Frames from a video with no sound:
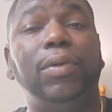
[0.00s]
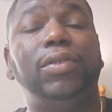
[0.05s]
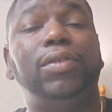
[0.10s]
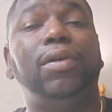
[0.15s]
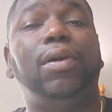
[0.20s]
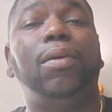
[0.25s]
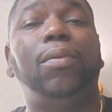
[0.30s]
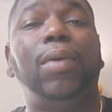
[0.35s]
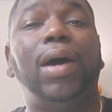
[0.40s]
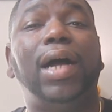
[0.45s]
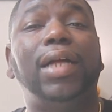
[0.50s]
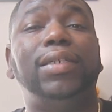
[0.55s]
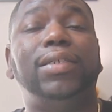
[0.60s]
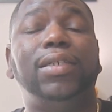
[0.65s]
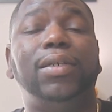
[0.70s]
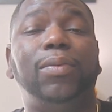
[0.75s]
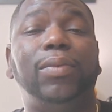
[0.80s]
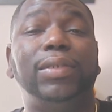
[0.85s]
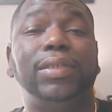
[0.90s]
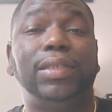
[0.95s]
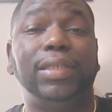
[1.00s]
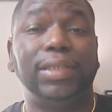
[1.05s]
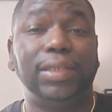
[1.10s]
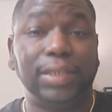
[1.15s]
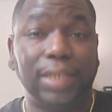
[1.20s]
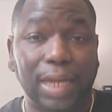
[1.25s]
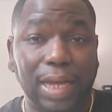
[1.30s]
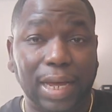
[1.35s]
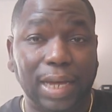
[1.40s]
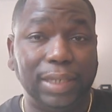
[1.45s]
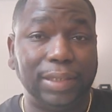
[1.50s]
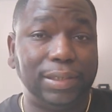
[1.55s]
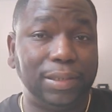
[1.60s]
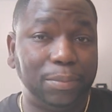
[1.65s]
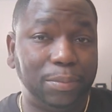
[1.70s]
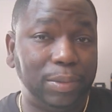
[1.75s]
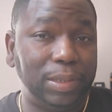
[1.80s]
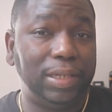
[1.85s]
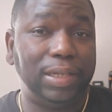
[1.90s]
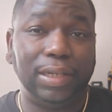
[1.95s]
what you're watching, was designed
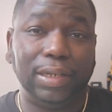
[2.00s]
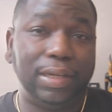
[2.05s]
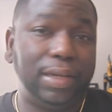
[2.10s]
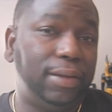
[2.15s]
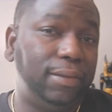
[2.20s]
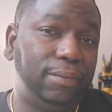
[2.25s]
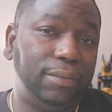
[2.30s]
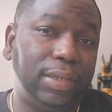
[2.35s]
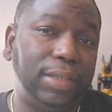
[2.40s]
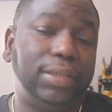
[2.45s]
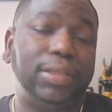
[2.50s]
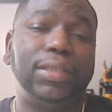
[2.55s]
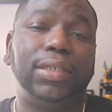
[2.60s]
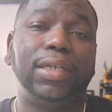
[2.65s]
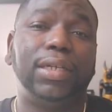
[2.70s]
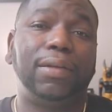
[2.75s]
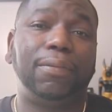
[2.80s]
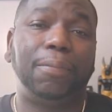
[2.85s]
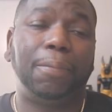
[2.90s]
to be convincing.